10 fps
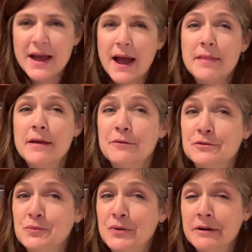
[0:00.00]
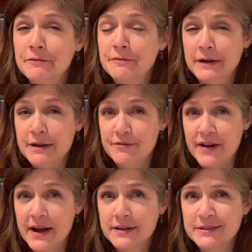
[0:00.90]
And then there's one funny
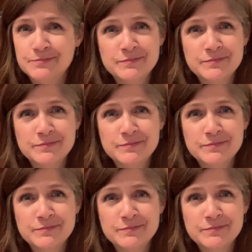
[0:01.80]
fact.